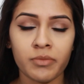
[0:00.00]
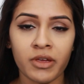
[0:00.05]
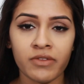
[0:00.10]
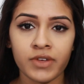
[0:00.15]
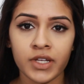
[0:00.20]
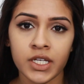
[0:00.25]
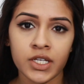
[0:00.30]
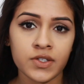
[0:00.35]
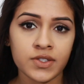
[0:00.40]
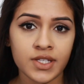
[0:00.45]
my
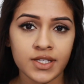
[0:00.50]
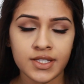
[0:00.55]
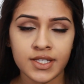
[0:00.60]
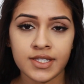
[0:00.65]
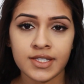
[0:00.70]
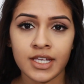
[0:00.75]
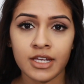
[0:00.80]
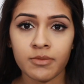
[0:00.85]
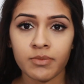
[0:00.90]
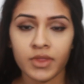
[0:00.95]
videos. It's
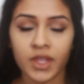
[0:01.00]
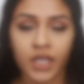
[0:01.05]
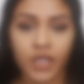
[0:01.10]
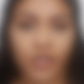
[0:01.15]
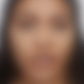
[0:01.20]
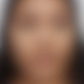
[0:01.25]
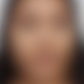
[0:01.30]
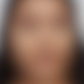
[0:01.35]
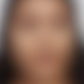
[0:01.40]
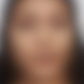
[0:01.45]
the same
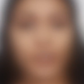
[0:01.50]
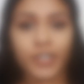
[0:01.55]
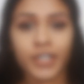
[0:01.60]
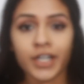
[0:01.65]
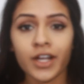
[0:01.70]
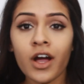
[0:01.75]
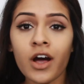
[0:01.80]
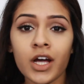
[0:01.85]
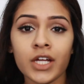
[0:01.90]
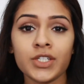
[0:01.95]
thing.
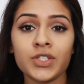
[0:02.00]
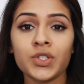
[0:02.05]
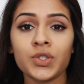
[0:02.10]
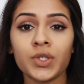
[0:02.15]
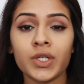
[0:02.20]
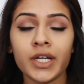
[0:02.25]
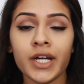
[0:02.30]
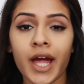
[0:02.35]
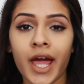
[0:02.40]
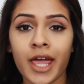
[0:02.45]
For
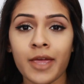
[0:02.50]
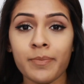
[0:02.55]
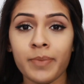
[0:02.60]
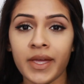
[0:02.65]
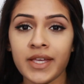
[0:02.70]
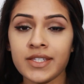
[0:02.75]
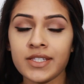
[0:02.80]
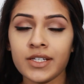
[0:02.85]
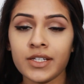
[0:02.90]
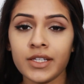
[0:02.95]
contour, I
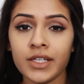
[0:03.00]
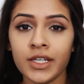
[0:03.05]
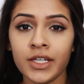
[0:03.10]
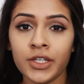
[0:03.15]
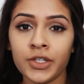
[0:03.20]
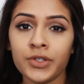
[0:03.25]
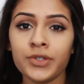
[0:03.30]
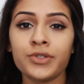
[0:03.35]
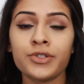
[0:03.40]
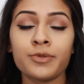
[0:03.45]
basically
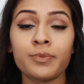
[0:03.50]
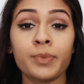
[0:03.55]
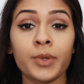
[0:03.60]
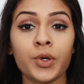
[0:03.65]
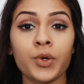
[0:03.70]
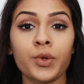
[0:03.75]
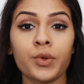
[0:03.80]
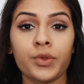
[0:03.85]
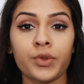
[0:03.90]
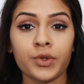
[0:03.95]
use
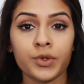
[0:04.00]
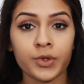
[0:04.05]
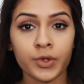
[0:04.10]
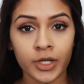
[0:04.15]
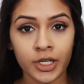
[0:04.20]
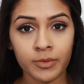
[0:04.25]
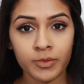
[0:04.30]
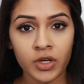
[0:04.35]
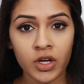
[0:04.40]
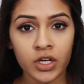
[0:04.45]
both
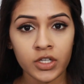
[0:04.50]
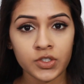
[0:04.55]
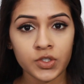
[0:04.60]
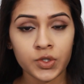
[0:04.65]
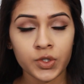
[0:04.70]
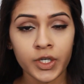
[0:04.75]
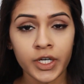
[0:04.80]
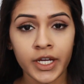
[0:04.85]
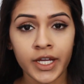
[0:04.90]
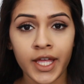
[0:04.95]
cream
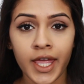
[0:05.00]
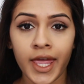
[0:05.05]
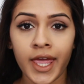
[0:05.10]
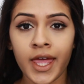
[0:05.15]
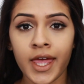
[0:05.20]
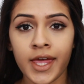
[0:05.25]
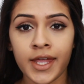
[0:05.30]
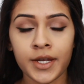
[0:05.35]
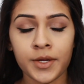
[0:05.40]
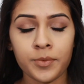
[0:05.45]
contouring
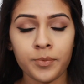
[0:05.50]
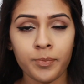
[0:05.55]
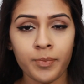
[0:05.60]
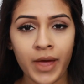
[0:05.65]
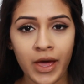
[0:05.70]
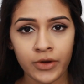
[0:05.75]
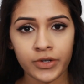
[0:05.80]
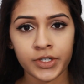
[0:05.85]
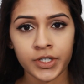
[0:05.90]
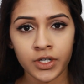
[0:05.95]
and
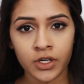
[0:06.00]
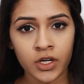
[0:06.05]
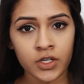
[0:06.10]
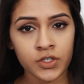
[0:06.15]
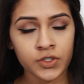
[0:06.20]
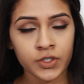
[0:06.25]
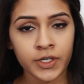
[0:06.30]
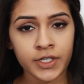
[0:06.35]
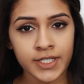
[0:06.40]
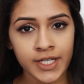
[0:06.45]
powder
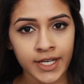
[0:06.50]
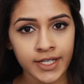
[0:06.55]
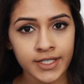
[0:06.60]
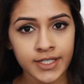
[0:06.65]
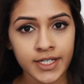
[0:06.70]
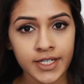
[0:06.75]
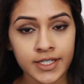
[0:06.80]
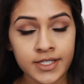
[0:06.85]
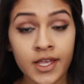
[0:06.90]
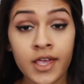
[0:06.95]
contouring
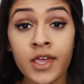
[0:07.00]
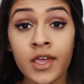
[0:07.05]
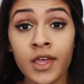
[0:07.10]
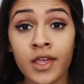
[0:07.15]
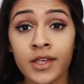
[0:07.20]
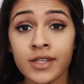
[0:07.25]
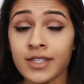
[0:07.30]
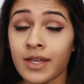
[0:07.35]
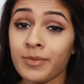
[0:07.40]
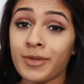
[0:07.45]
techniques.
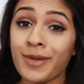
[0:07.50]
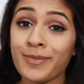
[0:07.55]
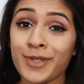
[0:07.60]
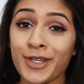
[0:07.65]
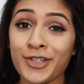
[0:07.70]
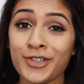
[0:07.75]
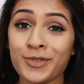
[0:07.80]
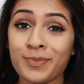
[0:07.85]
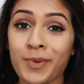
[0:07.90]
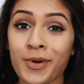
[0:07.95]
Sometimes
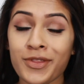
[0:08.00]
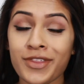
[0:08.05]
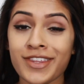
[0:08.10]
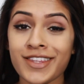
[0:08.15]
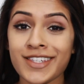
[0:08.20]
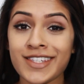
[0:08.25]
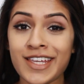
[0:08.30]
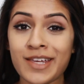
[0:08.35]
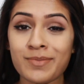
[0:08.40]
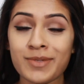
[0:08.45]
I use both at
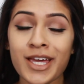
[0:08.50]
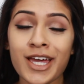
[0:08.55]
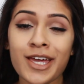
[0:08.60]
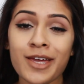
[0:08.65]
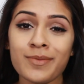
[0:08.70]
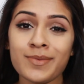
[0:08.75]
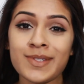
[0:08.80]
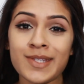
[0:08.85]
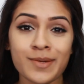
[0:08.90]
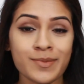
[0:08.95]
the same
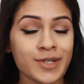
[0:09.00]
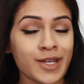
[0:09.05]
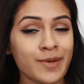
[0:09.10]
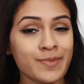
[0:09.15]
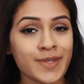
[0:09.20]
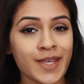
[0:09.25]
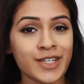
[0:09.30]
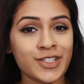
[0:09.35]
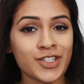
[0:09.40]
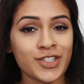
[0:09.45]
time,
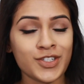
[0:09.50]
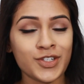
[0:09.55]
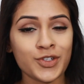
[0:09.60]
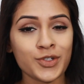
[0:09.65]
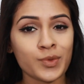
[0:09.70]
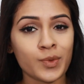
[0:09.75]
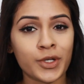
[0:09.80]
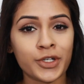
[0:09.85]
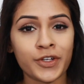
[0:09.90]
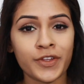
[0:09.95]
sometimes I just
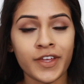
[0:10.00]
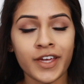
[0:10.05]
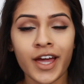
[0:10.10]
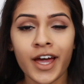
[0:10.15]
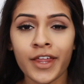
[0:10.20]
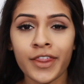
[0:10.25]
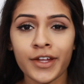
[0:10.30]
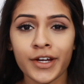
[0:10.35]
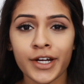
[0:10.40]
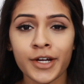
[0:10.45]
use one or the
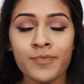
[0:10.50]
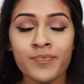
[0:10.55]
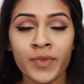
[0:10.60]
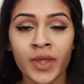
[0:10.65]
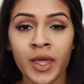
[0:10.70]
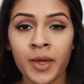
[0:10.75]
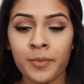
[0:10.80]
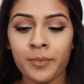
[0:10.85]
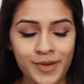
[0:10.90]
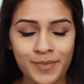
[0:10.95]
other,
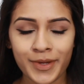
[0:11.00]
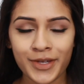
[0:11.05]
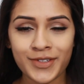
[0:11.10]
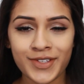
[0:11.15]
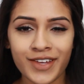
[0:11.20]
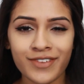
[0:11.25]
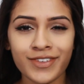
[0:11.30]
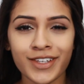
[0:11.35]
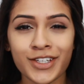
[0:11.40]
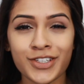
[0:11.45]
but you
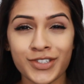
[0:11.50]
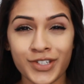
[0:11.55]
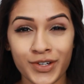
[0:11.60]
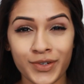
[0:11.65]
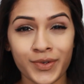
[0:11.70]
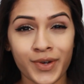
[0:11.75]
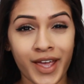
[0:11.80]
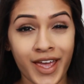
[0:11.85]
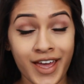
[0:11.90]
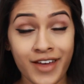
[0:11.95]
definitely
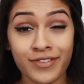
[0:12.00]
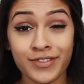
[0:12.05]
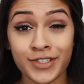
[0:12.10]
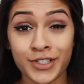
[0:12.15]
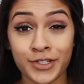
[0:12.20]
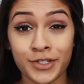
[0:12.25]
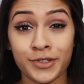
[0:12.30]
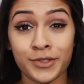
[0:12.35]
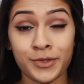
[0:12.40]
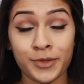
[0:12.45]
don't have
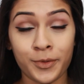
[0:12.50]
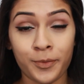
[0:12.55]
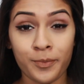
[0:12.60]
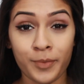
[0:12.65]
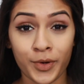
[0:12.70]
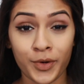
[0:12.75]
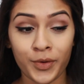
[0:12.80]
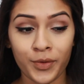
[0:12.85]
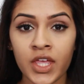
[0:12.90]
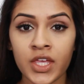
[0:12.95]
to do
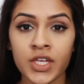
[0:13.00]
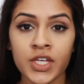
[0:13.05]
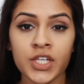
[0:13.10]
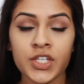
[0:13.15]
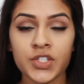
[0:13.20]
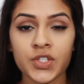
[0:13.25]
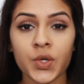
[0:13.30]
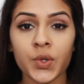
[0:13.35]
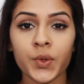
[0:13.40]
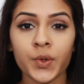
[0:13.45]
both.
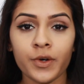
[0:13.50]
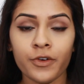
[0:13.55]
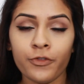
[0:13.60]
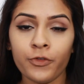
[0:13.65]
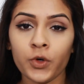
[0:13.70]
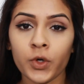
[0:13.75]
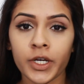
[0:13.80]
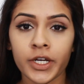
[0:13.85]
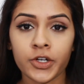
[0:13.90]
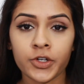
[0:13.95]
So
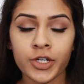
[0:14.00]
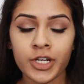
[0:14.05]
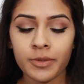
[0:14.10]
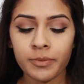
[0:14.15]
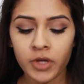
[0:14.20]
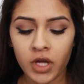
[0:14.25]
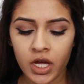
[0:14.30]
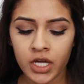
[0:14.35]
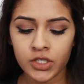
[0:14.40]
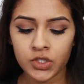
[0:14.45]
for
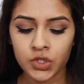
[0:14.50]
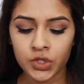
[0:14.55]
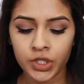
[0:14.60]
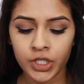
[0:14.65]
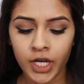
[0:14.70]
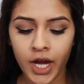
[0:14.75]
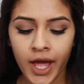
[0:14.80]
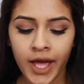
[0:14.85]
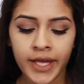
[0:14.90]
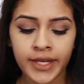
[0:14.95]
cream
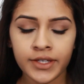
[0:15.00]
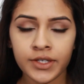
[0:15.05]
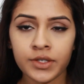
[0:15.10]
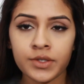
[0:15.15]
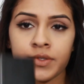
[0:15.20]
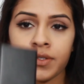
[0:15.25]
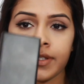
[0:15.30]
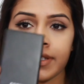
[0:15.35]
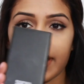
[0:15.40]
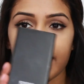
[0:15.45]
contour, I
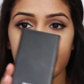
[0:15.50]
use